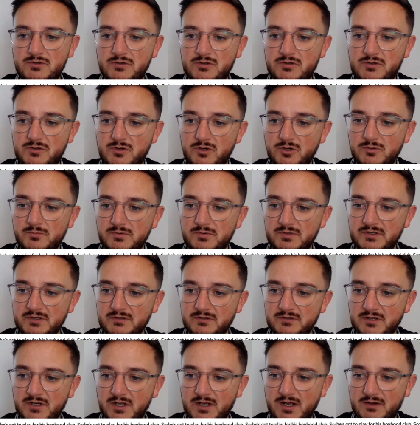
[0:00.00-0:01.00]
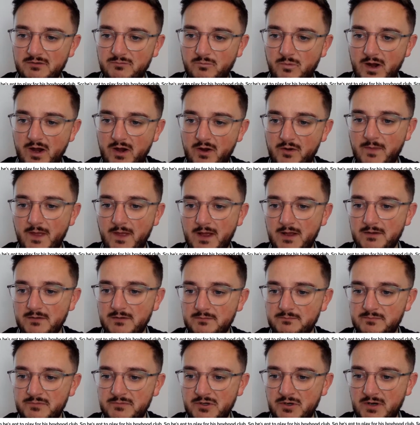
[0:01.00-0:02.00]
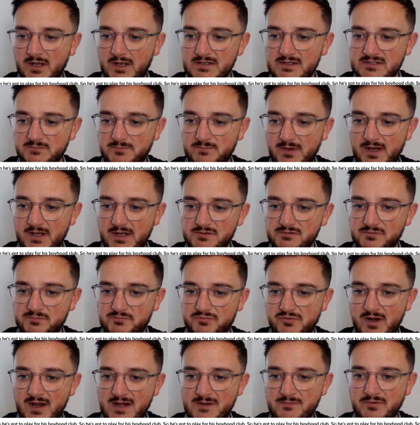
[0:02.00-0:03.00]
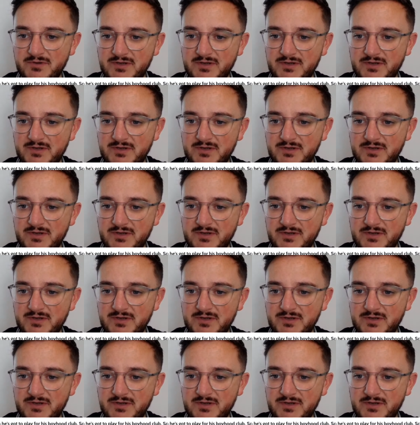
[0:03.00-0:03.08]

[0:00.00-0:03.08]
club and, you know, wearing that Newcastle badge with pride.